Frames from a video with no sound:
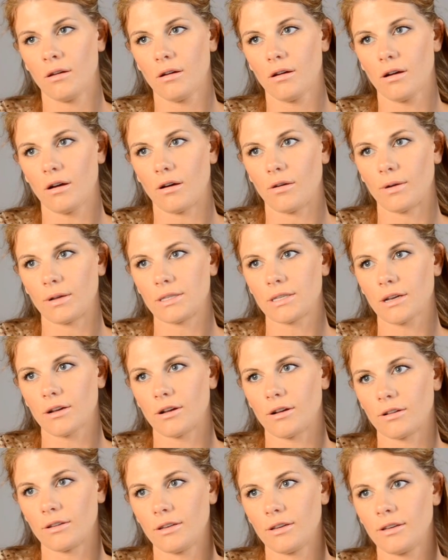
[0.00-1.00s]
what's it
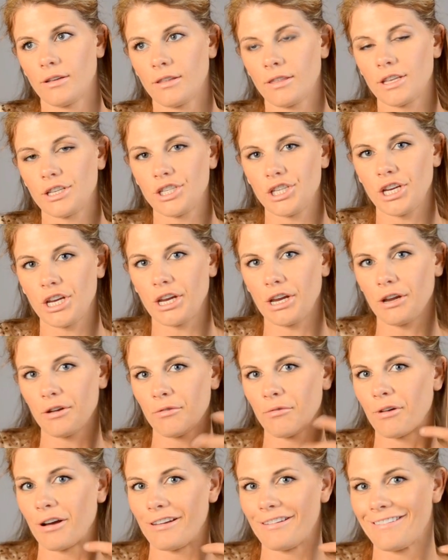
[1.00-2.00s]
called? The Chi
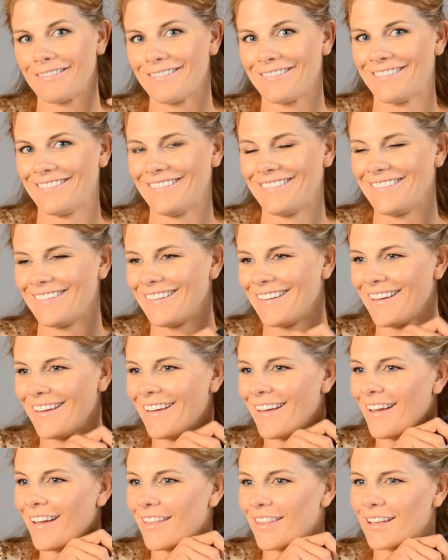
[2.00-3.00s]
one. I
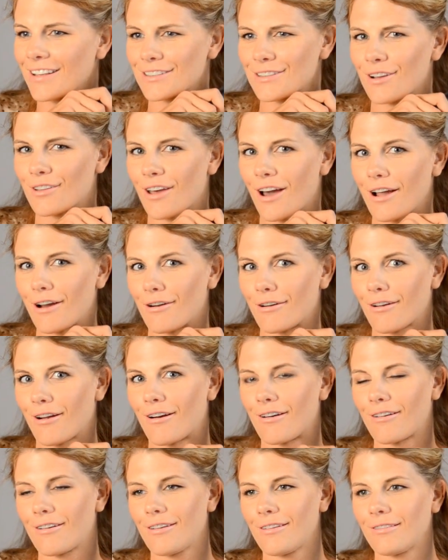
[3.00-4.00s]
think it's called Iron
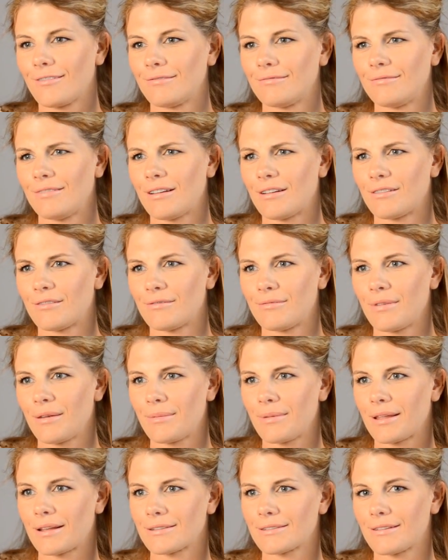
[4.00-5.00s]
Guard. No,
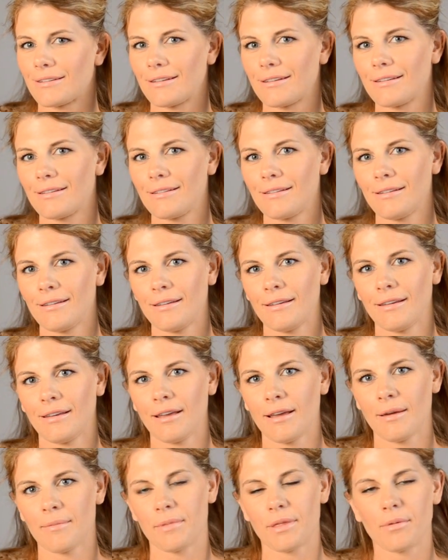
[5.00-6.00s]
maybe that's not it.
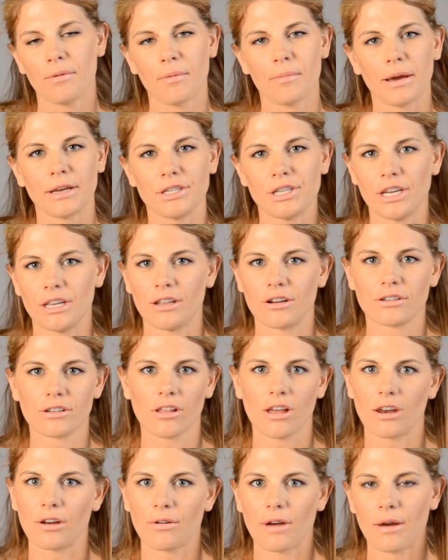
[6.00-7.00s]
The one by Chi. There's a
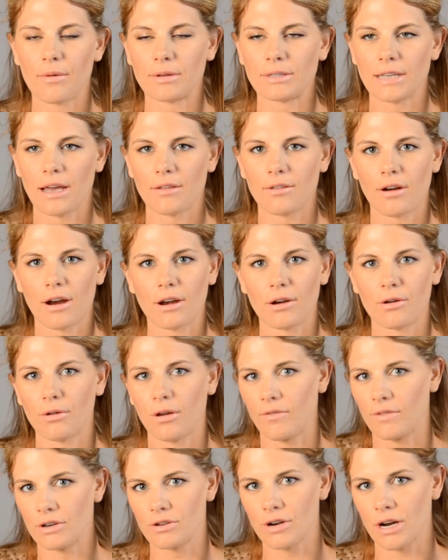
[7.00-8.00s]
lot of great ones out there. I know
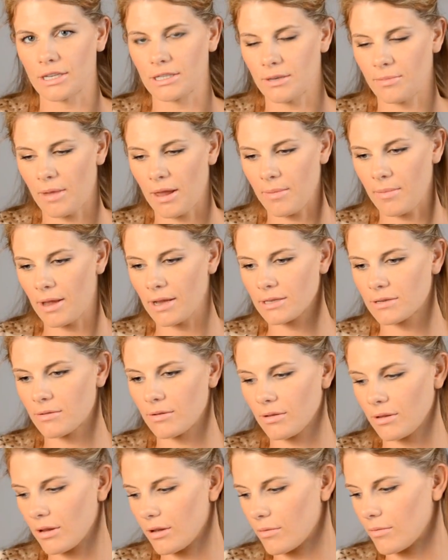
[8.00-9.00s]
even Tresemme makes a
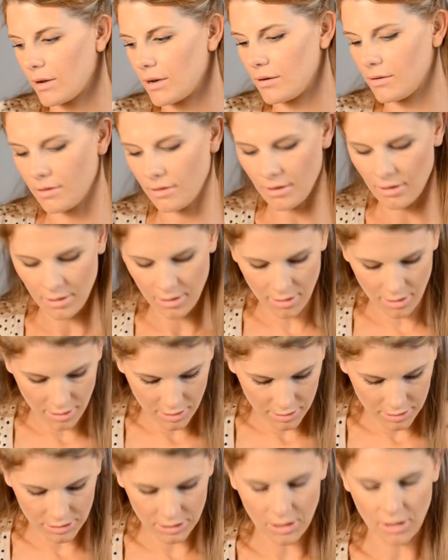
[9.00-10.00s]
really good one.
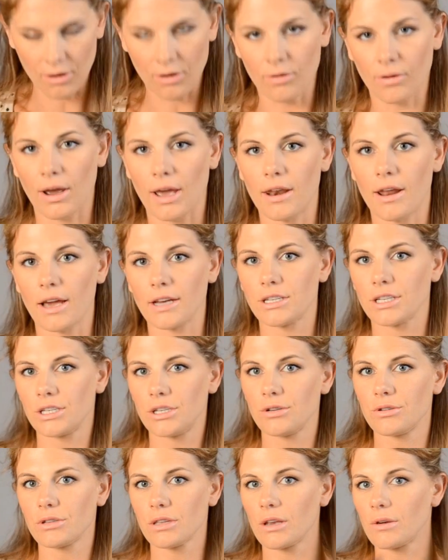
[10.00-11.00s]
So, and I
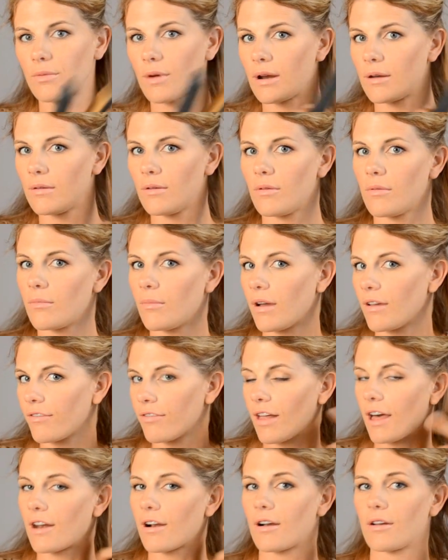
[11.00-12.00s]
just usually run my
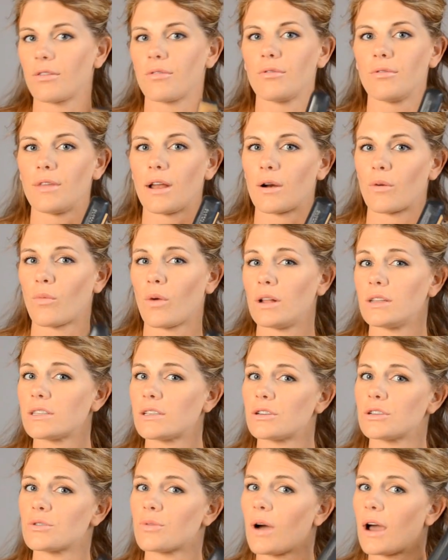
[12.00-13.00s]
flat iron through there
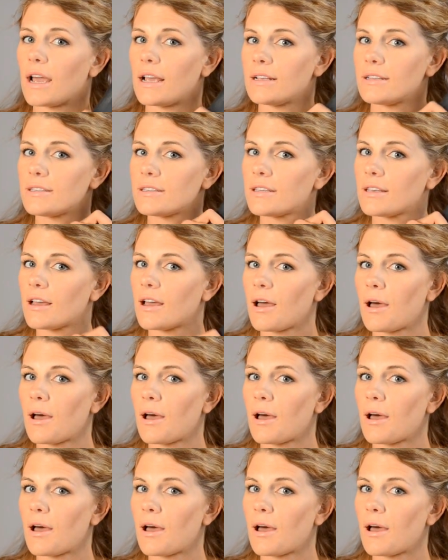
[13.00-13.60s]
once or twice,